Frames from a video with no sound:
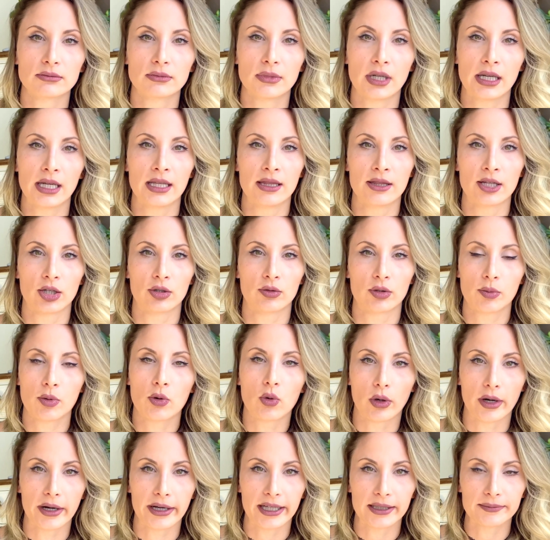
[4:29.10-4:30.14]
in their
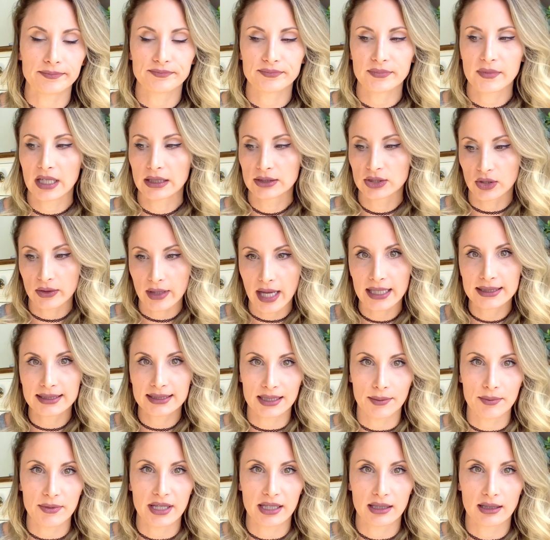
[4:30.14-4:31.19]
reporting. So that's
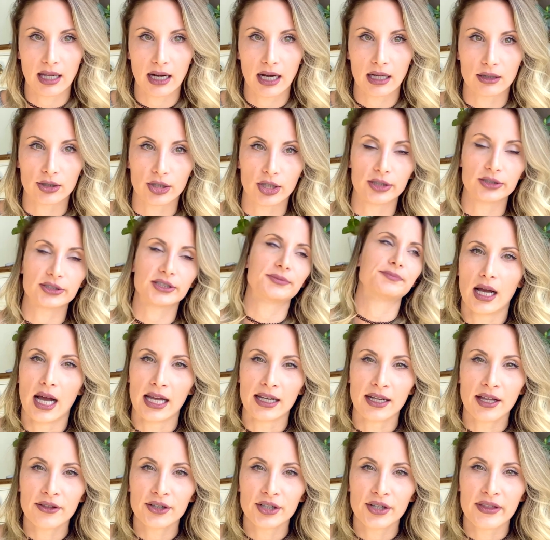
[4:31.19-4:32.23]
something that I learned.
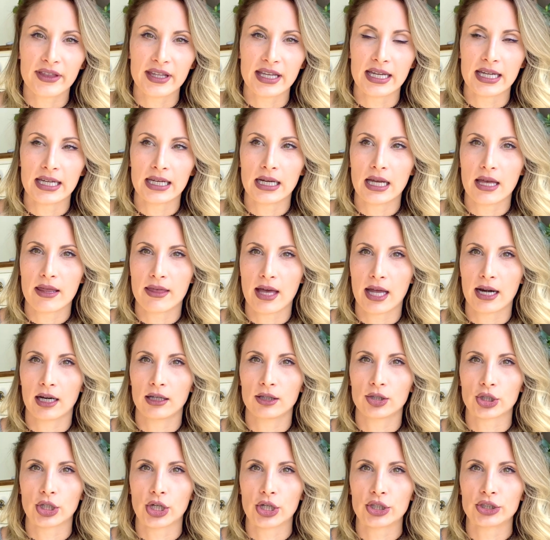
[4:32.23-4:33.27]
Another thing that I
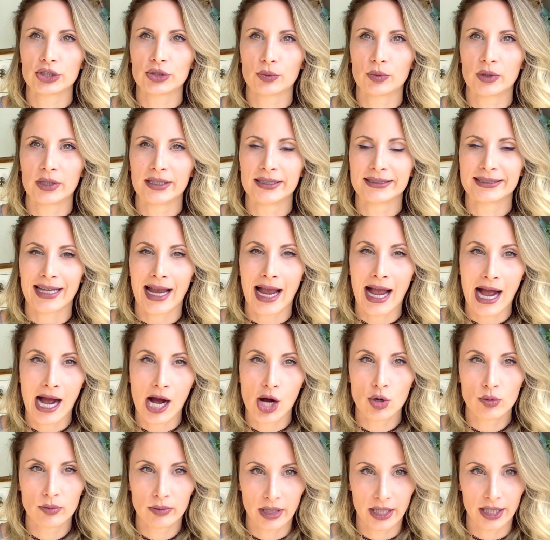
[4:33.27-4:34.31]
learned was
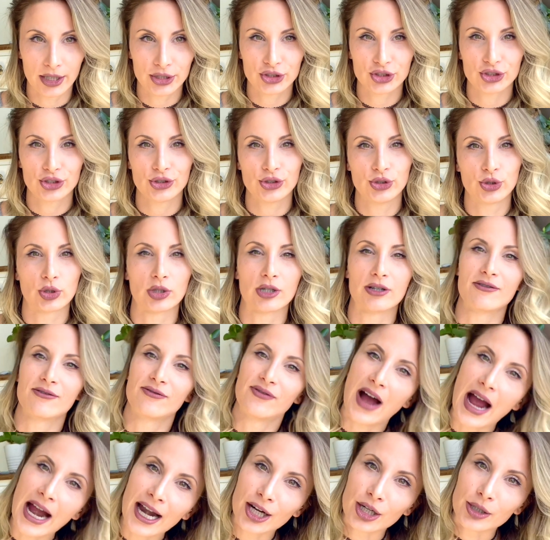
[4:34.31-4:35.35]
how much your
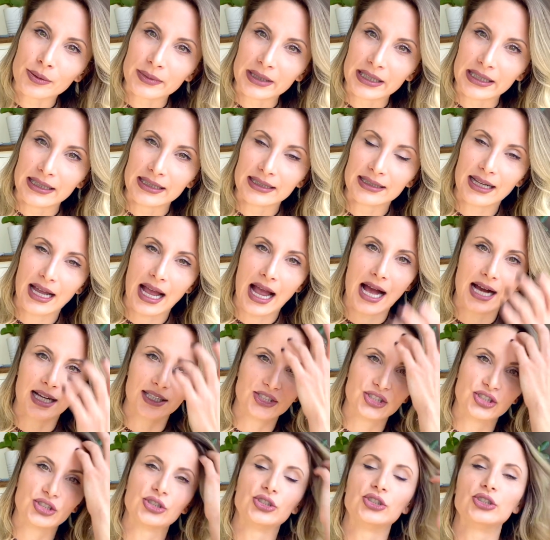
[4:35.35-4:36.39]
environment
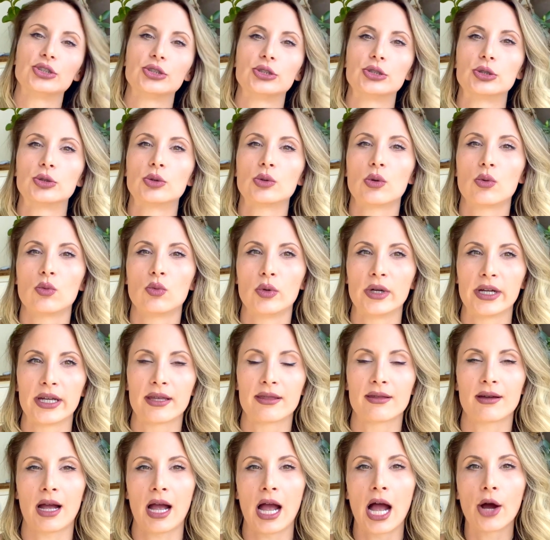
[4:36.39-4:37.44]
has to do
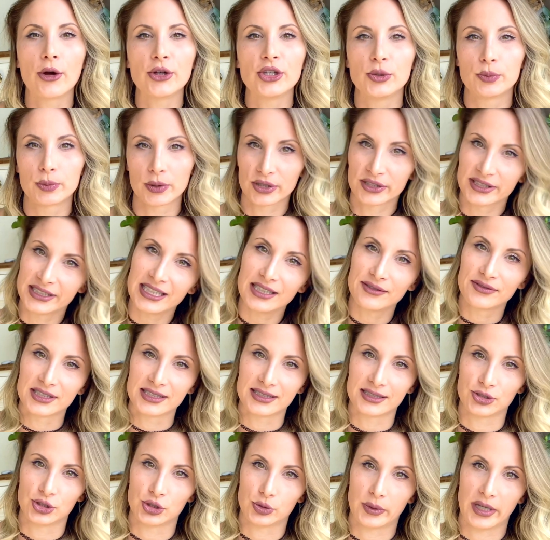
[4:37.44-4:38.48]
with how you perceive a
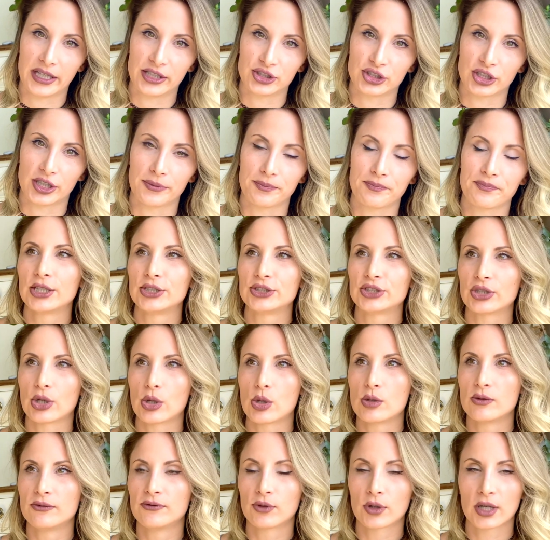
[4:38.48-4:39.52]
situation.
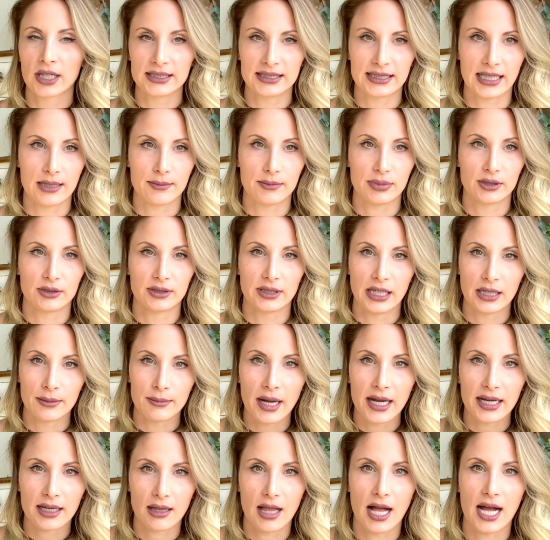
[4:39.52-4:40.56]
So for example, in
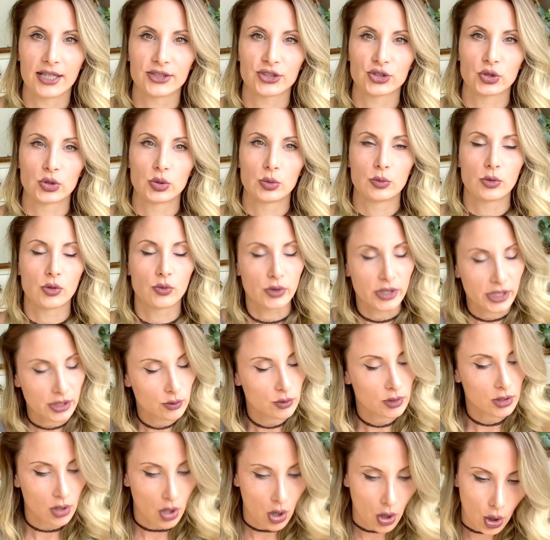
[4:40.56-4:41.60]
my classroom, we
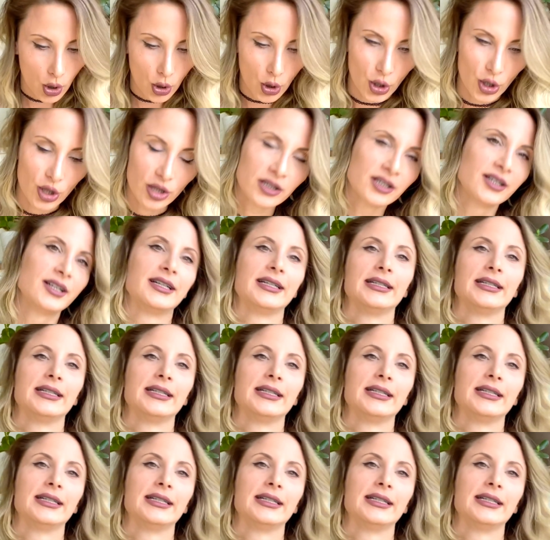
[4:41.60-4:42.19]
were all